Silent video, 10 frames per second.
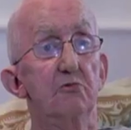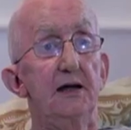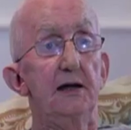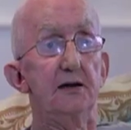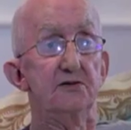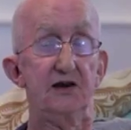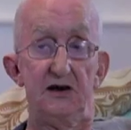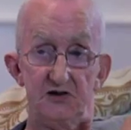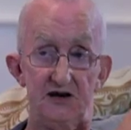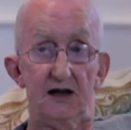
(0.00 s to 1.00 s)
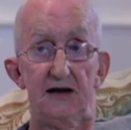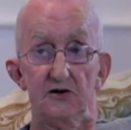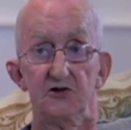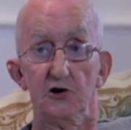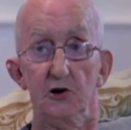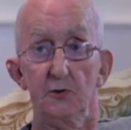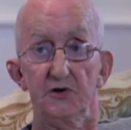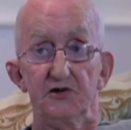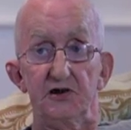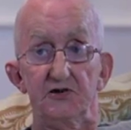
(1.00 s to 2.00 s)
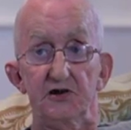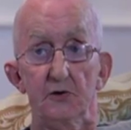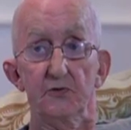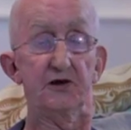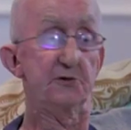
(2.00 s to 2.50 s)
is in the House of Commons itself. It's